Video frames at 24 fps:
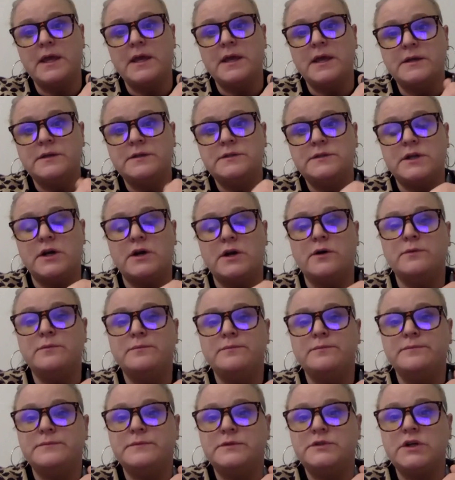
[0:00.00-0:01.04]
So
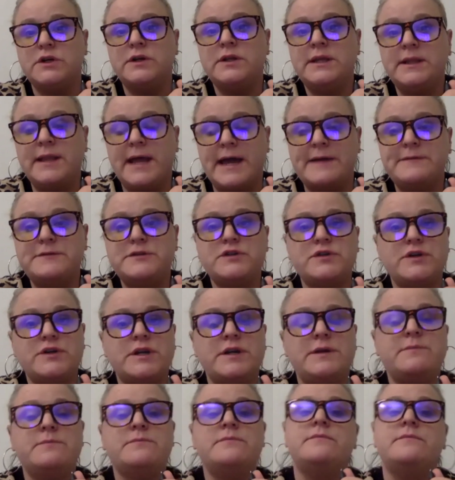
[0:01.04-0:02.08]
certainly live
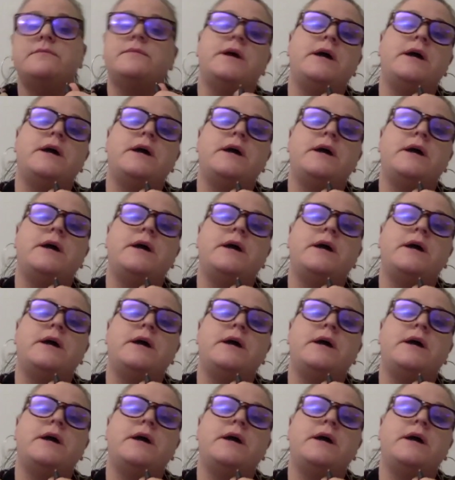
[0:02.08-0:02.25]
stream.